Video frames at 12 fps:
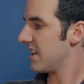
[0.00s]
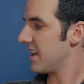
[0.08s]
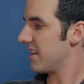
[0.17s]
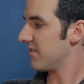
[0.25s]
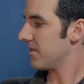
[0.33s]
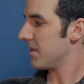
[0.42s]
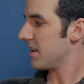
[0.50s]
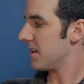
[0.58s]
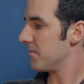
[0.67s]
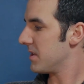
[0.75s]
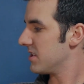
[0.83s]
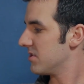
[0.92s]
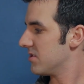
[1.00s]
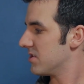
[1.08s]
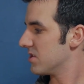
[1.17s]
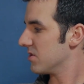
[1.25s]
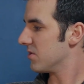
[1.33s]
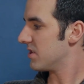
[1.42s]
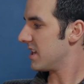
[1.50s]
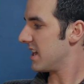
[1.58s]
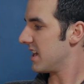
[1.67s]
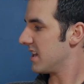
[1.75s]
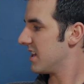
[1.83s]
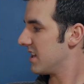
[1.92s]
have it measured so
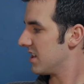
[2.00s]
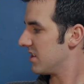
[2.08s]
that